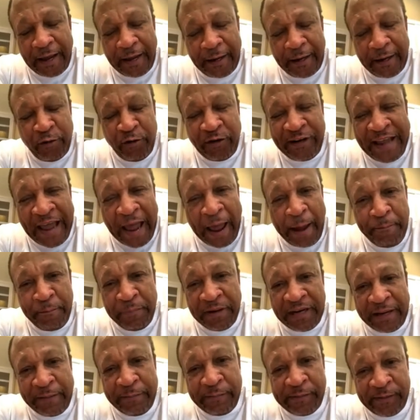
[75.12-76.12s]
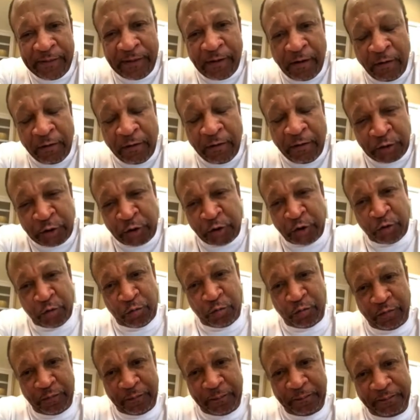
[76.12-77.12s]
And you can't blame him on the
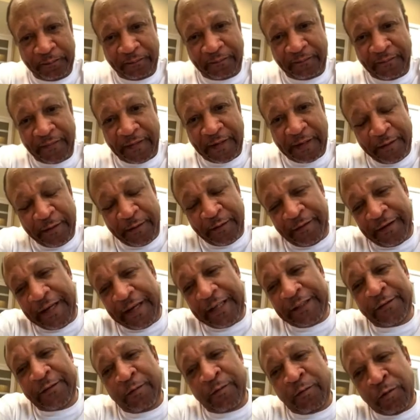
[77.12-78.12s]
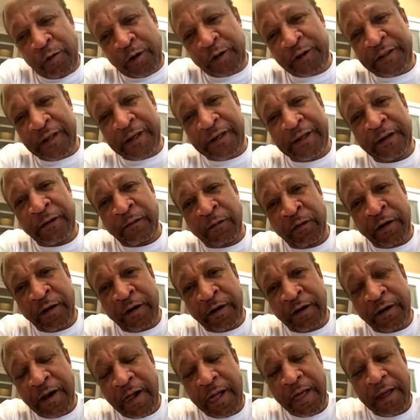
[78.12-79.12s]
suit. You know, that's the worst thing in the
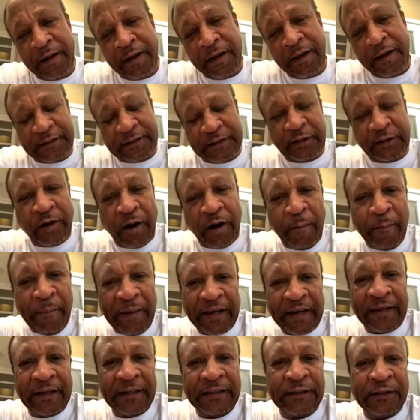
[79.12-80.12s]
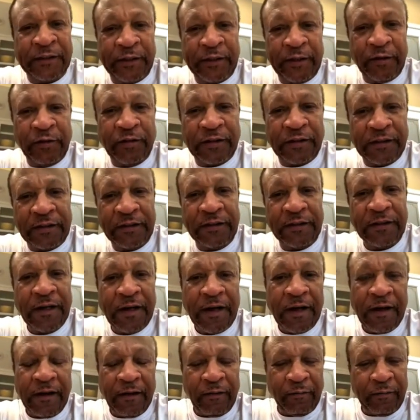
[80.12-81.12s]
world, is to start making excuses
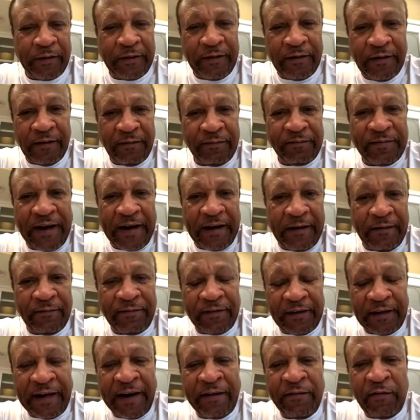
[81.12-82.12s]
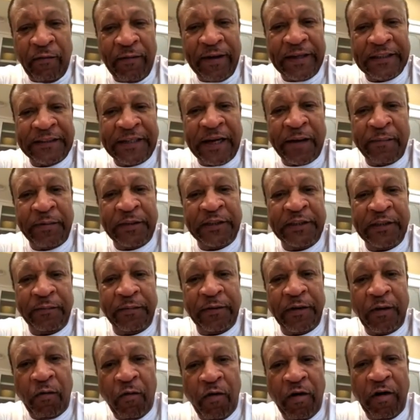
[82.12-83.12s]
when you're fighting for the heavyweight
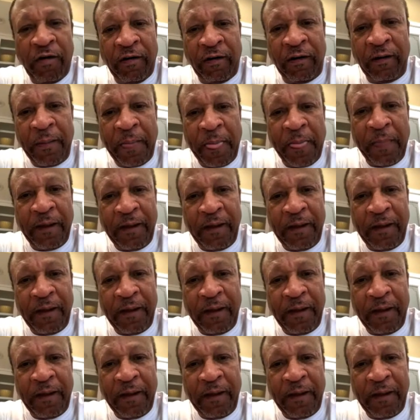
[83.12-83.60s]
championship of the world.